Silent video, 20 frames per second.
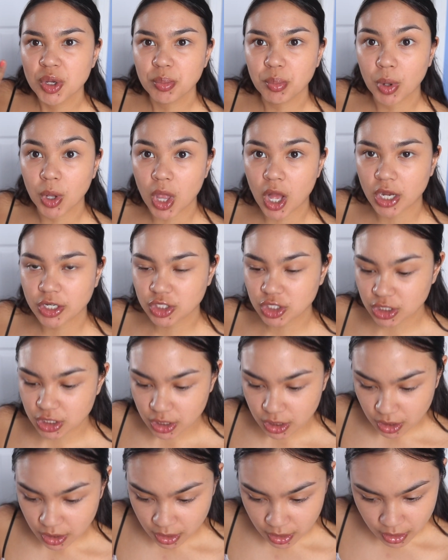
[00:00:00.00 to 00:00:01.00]

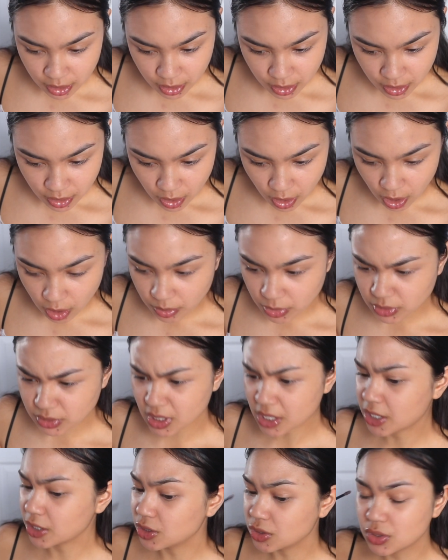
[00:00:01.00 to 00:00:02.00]
blotchy almost.
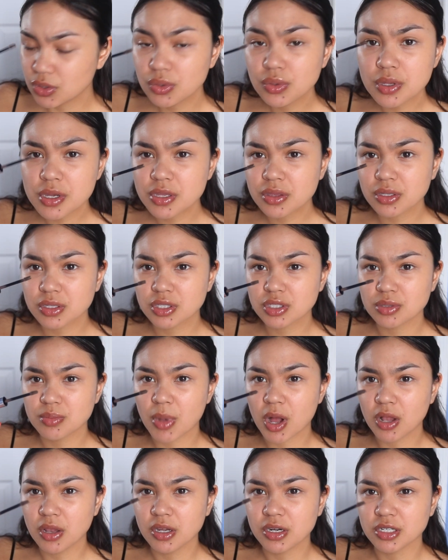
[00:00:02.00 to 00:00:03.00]
And I do like the
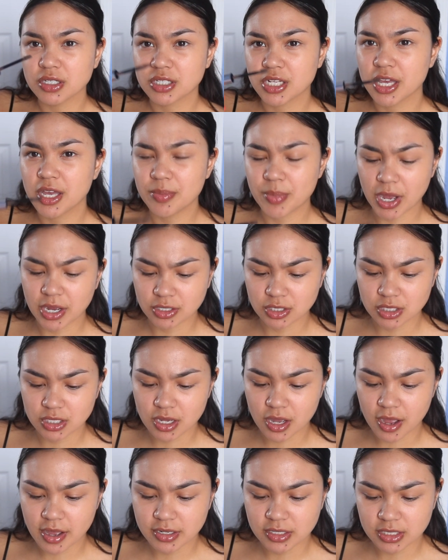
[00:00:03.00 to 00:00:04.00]
smaller tip actually.
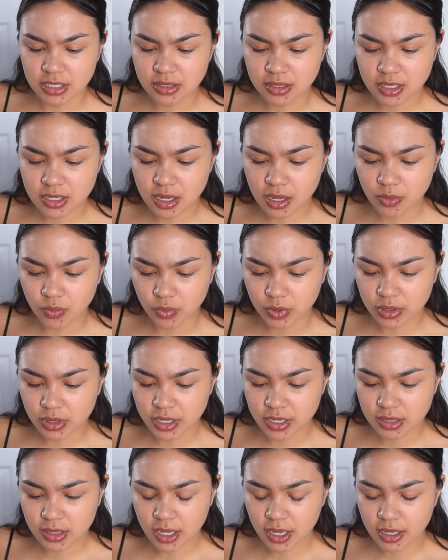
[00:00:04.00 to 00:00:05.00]
I didn't think I would
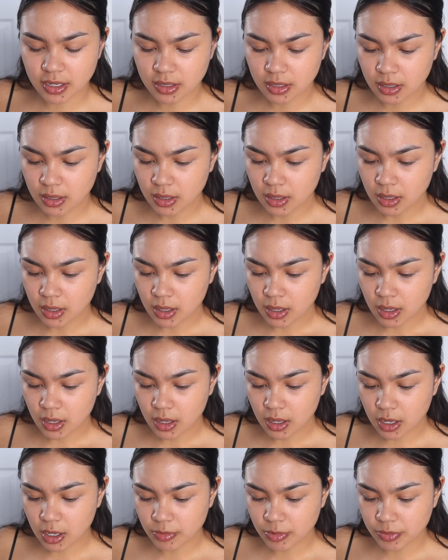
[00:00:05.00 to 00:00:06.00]
like that.
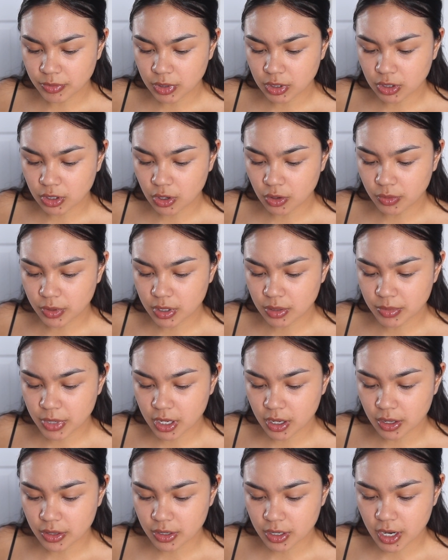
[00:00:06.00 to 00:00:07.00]
I'm gonna go in on my
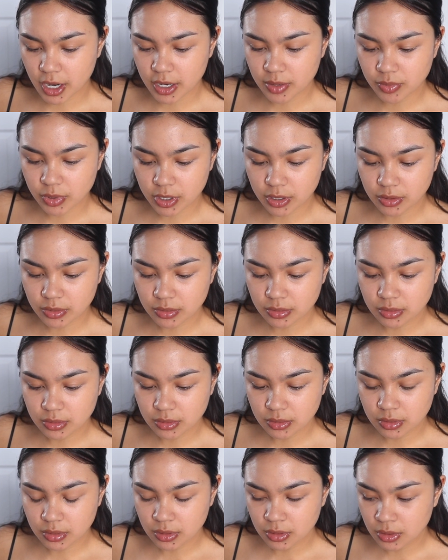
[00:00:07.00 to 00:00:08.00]
other eyebrow.
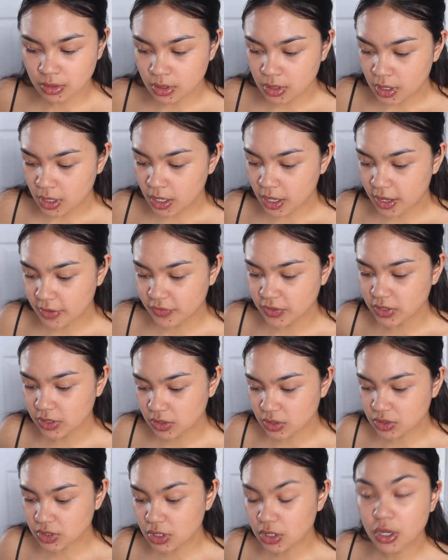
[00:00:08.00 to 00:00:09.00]
I feel like
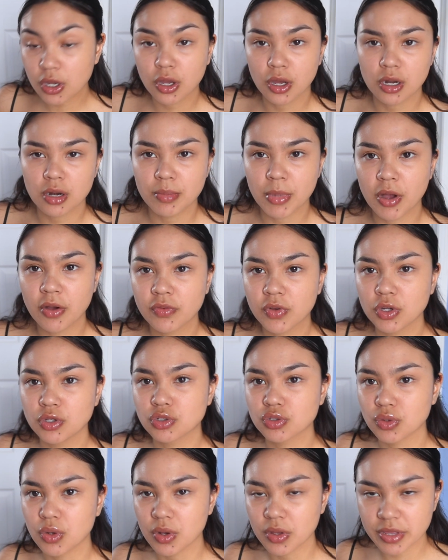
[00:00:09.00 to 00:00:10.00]
there's like a good amount of
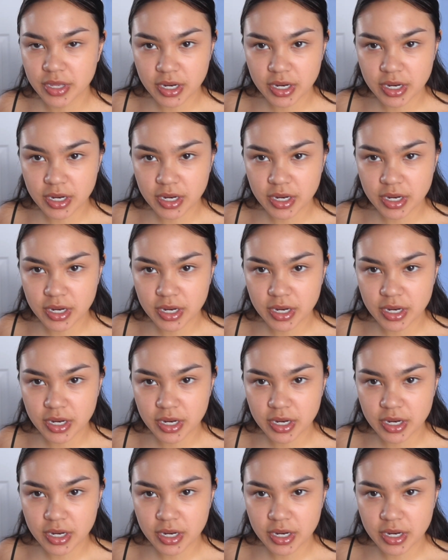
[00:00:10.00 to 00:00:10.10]
control